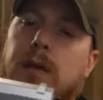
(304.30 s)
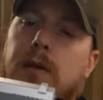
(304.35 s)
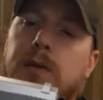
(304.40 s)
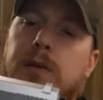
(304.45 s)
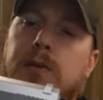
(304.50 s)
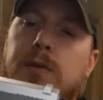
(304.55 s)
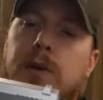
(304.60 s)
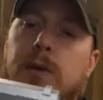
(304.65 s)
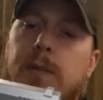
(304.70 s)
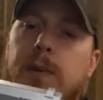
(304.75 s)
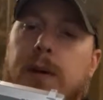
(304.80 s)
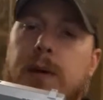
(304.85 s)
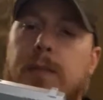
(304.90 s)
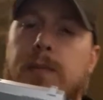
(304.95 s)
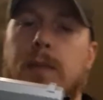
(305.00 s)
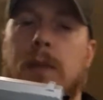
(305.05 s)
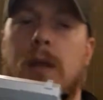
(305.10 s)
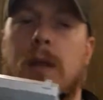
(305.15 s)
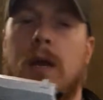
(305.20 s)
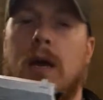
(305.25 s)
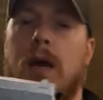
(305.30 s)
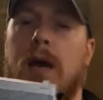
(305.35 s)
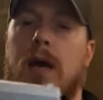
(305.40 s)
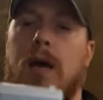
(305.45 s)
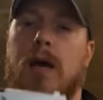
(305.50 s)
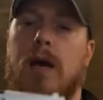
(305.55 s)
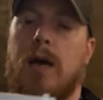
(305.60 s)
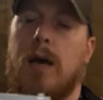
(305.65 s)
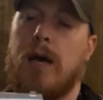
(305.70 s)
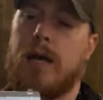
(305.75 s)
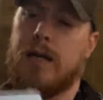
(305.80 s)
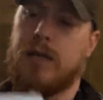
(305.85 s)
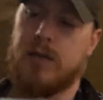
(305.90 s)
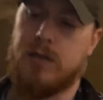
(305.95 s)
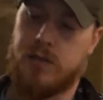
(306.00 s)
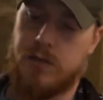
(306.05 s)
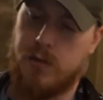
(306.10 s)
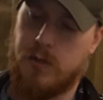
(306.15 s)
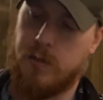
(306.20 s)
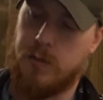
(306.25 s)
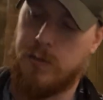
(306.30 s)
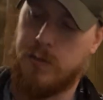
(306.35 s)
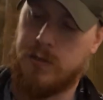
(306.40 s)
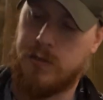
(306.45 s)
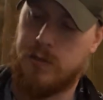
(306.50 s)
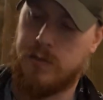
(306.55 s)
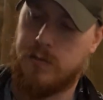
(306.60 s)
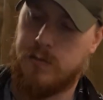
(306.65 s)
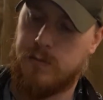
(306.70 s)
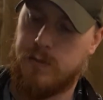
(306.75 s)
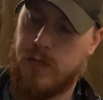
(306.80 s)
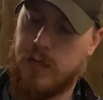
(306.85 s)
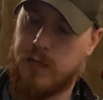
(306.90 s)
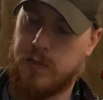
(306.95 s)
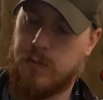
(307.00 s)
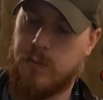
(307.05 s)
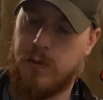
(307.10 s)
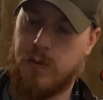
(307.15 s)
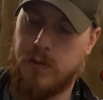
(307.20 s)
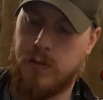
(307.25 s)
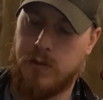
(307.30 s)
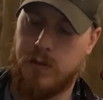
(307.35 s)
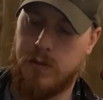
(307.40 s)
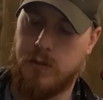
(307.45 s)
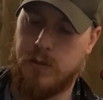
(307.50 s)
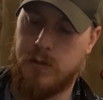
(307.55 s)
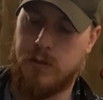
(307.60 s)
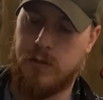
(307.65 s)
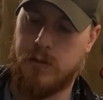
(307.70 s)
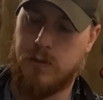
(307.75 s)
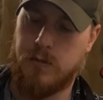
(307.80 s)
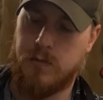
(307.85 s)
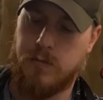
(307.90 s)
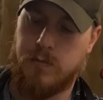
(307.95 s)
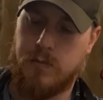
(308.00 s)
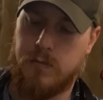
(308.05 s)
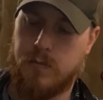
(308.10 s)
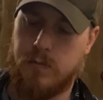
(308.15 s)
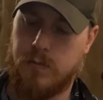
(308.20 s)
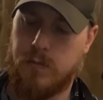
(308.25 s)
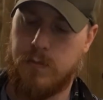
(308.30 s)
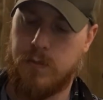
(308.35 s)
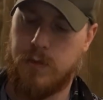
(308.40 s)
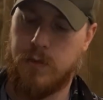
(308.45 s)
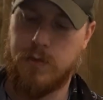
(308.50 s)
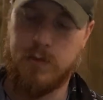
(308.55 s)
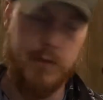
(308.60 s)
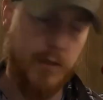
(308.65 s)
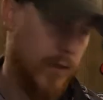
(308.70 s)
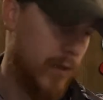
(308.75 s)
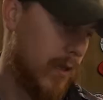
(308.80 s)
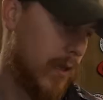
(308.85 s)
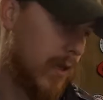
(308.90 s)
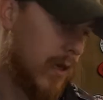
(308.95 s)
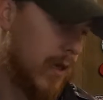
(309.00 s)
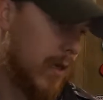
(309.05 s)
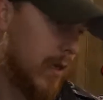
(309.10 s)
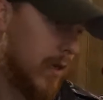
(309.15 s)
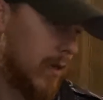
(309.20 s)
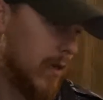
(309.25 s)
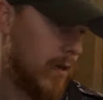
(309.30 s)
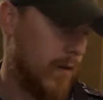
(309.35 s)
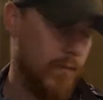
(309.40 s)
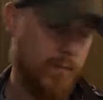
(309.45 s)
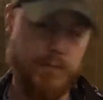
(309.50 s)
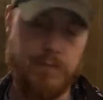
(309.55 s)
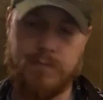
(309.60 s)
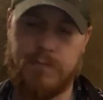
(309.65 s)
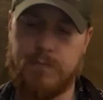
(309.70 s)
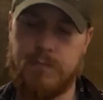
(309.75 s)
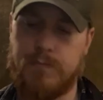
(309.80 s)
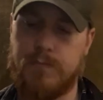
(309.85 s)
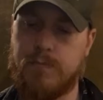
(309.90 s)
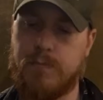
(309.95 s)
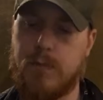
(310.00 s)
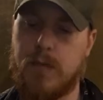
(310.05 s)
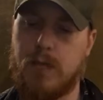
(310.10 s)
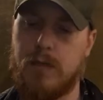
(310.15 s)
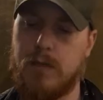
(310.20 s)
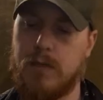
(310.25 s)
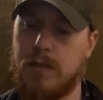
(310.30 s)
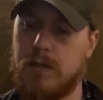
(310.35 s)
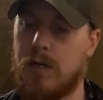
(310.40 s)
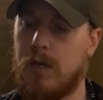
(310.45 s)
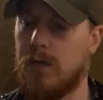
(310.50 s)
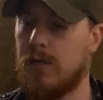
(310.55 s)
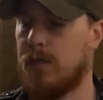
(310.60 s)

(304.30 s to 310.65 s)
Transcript: strip it, and it strips as per it should, using the slide